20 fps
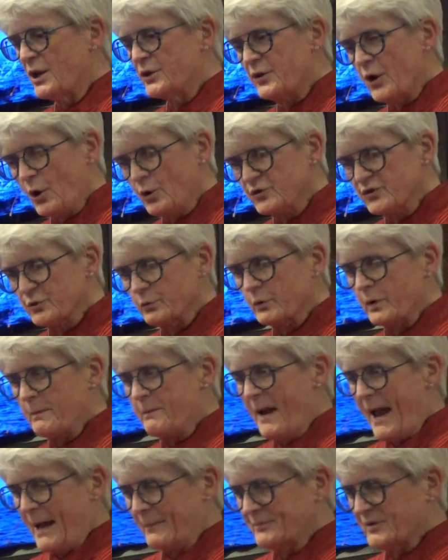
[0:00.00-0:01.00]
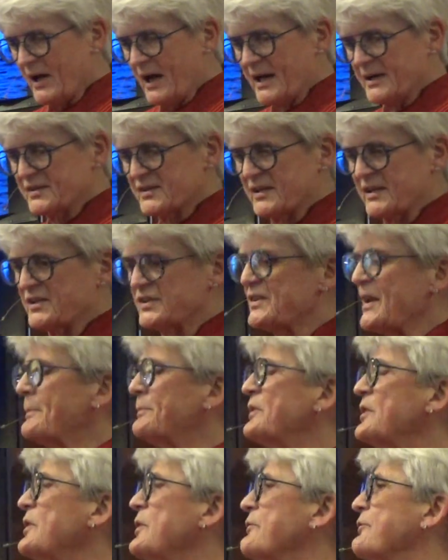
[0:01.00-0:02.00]
Those who were baptized
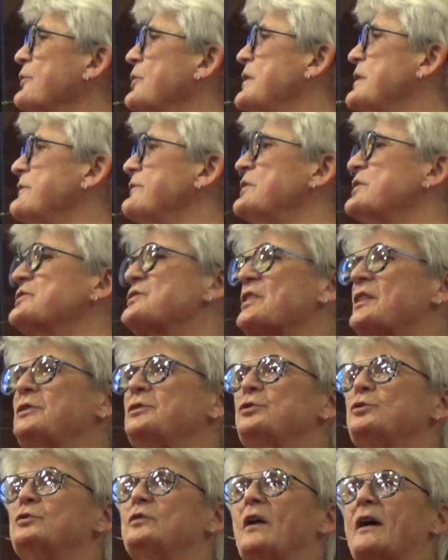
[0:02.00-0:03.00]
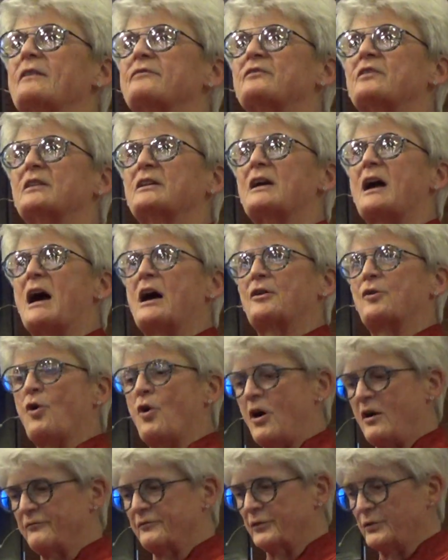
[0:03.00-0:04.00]
accepted the forgiveness and new life that God
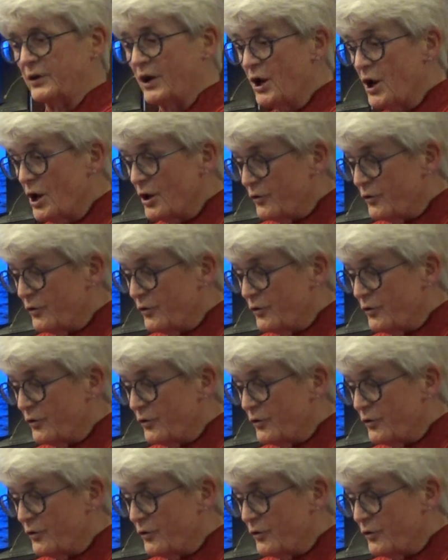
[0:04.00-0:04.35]
offered.